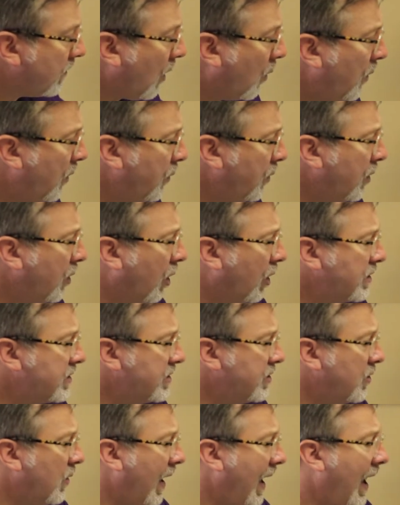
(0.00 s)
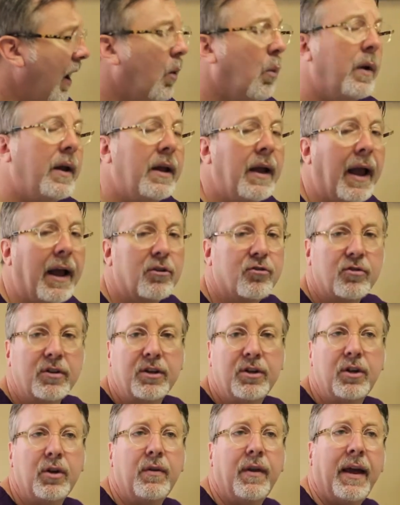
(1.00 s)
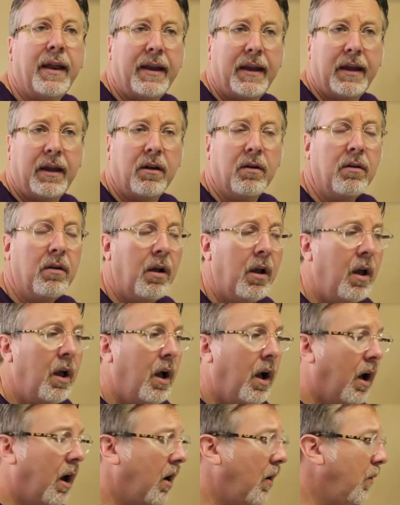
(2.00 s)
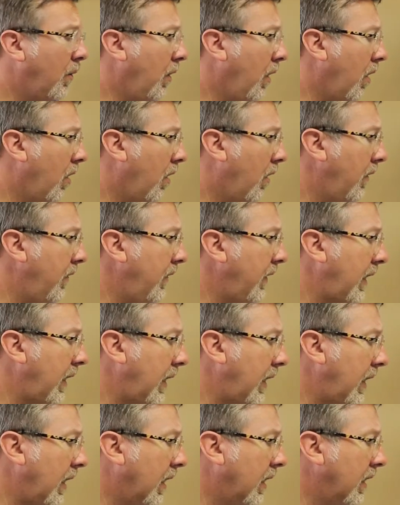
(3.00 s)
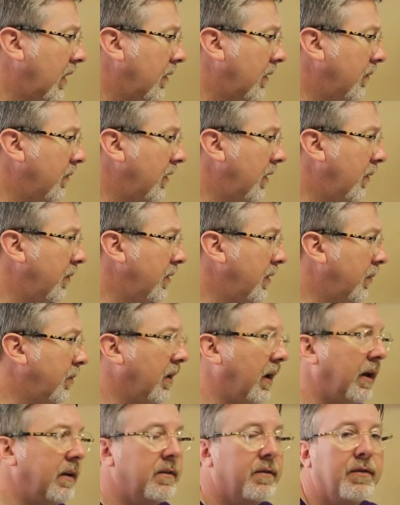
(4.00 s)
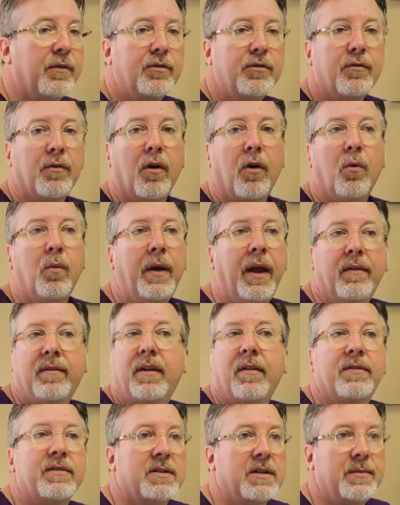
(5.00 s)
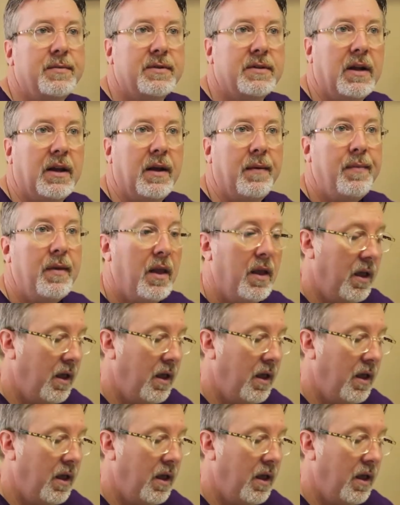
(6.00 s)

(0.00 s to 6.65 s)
With regards to how we actually do that here on the appliance, first of all, we have to have a sleep study.